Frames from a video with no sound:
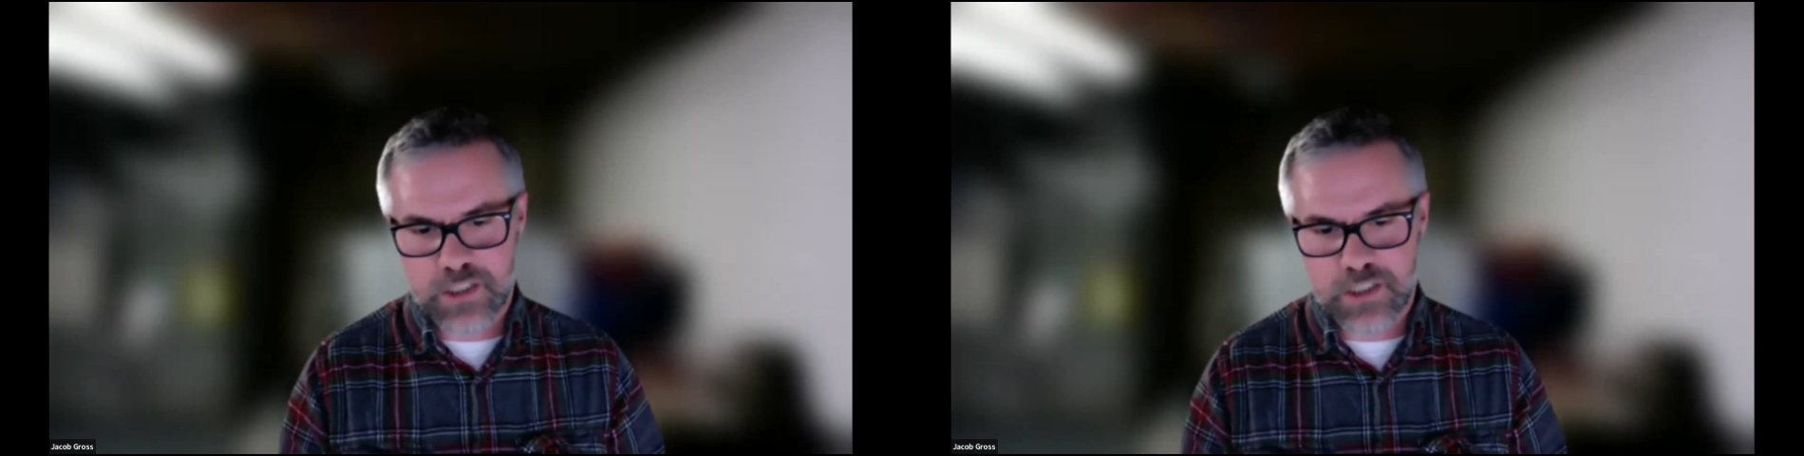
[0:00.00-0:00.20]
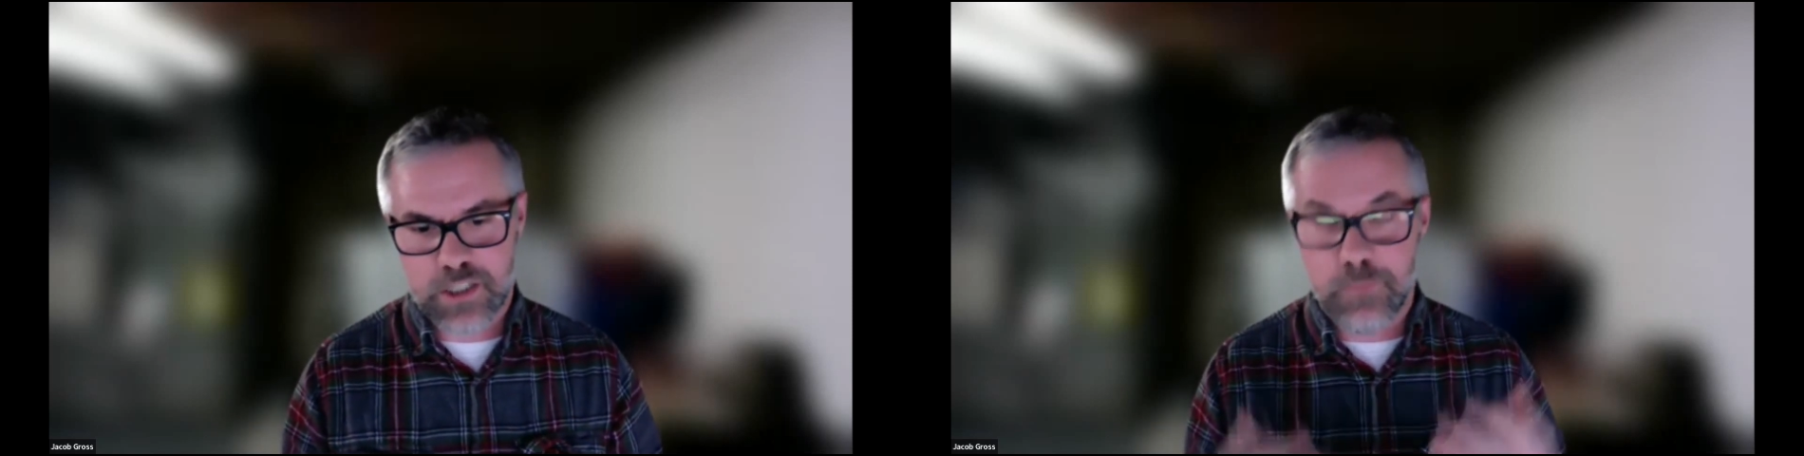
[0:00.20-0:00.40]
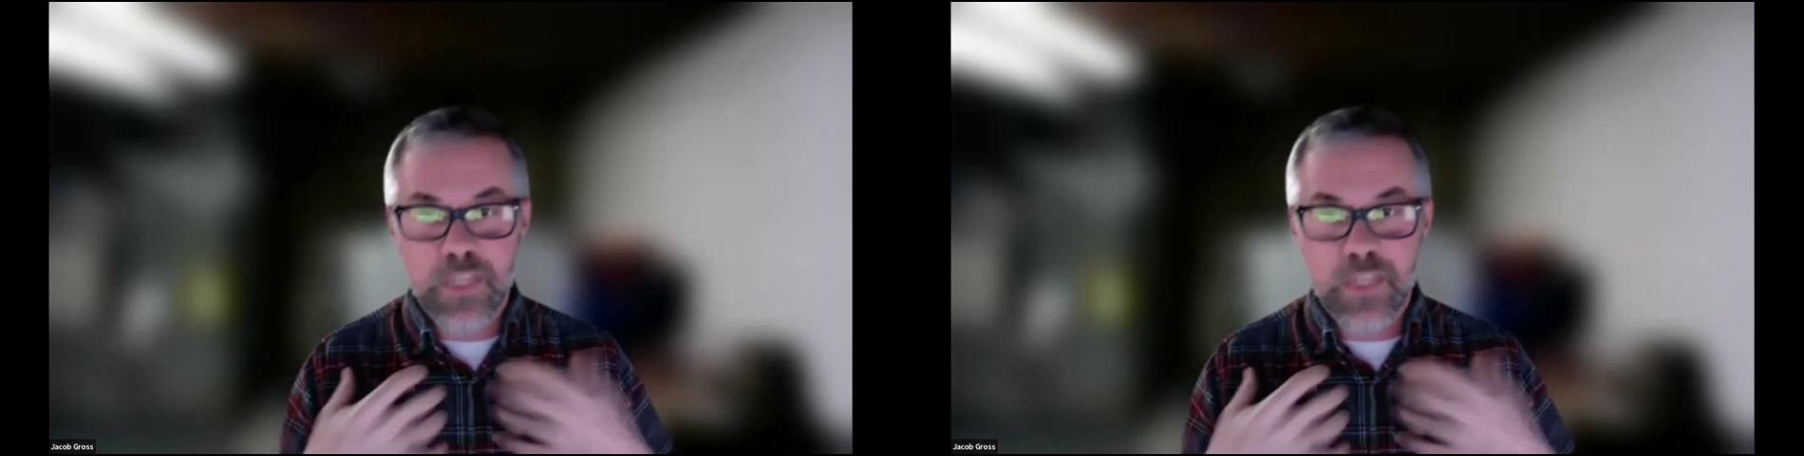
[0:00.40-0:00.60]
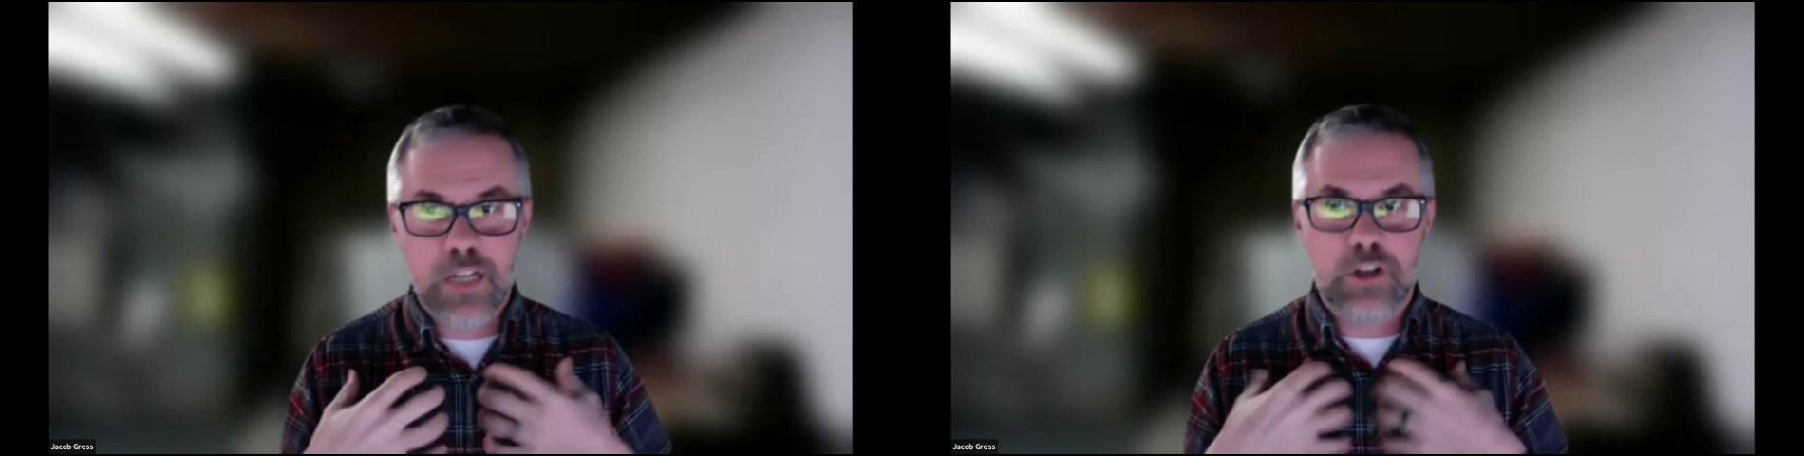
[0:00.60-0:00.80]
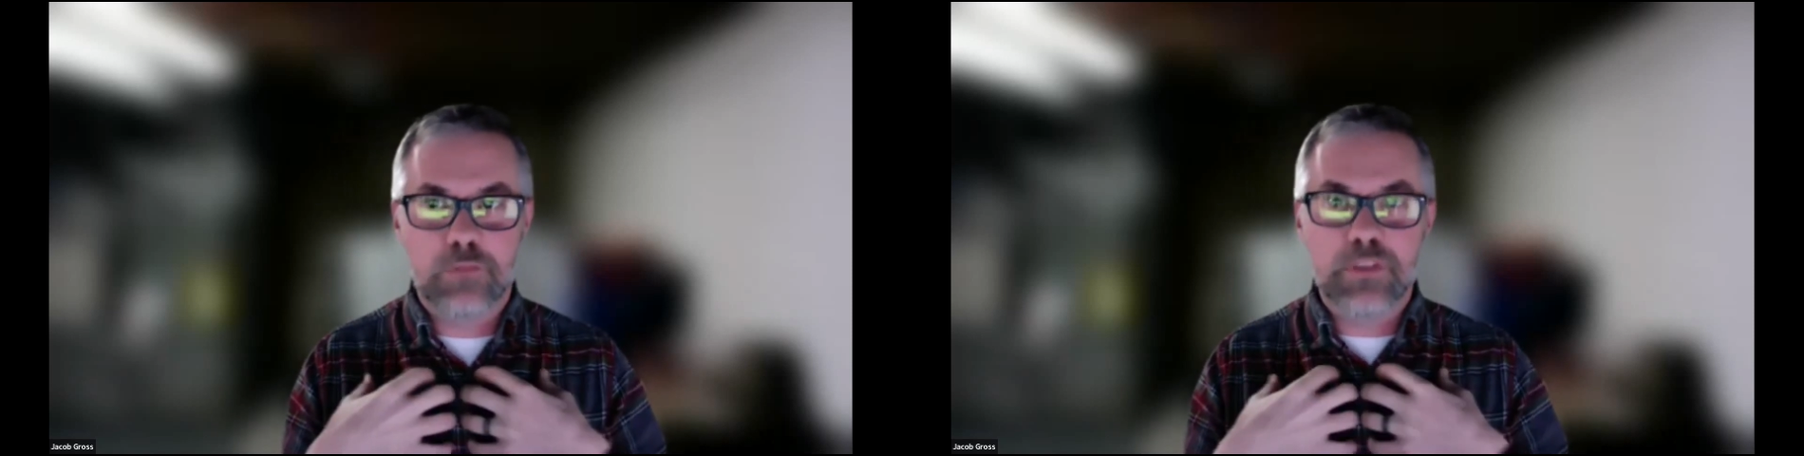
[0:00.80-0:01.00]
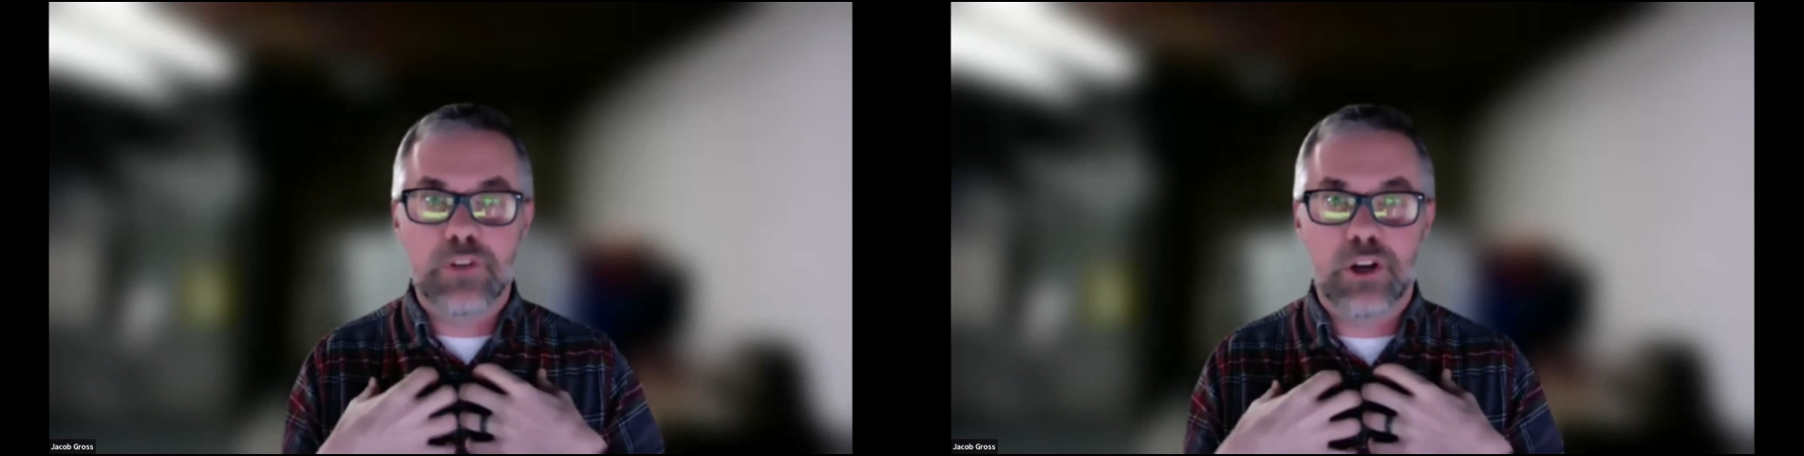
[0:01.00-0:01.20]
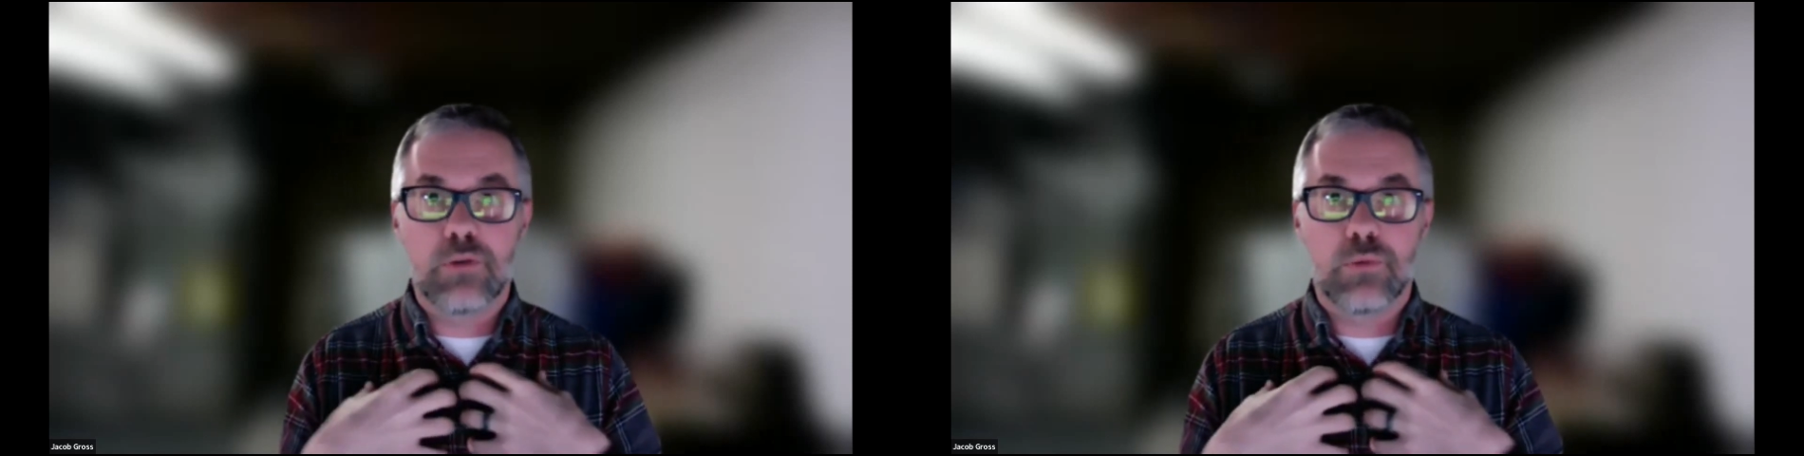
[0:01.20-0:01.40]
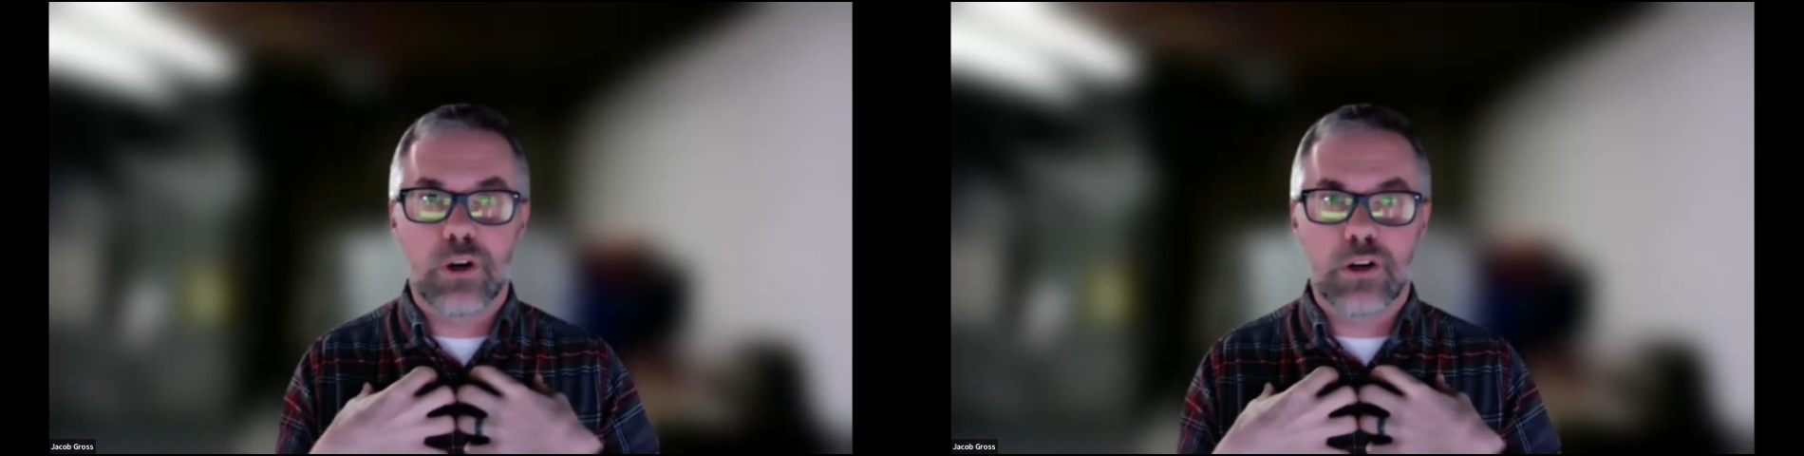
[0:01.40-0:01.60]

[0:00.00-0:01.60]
So in terms of your own work